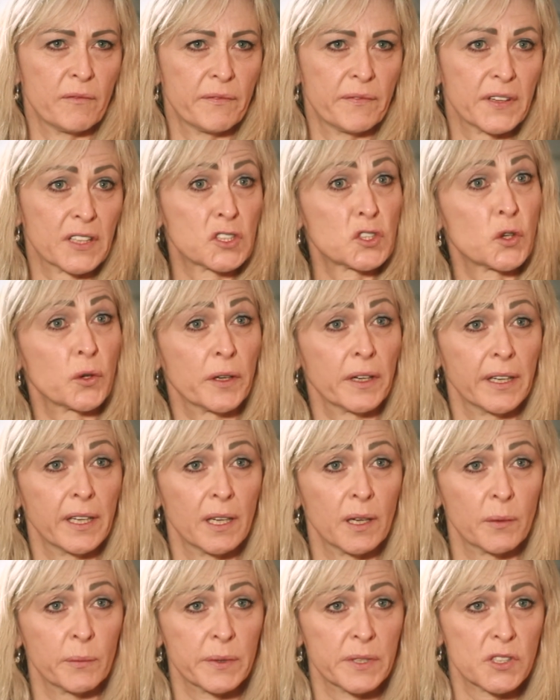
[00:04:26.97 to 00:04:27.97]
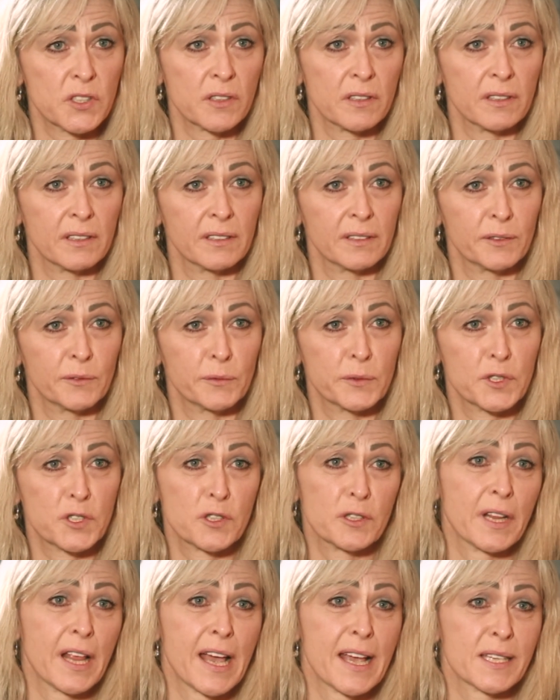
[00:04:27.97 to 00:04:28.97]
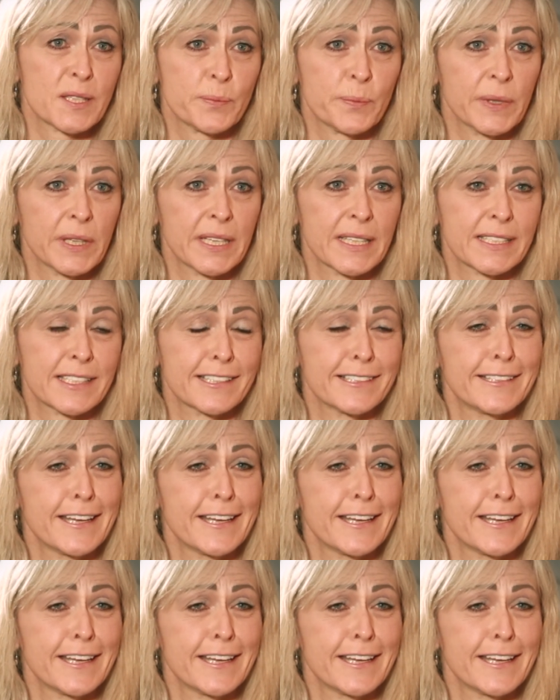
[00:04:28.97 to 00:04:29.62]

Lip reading: Victoria was your last place,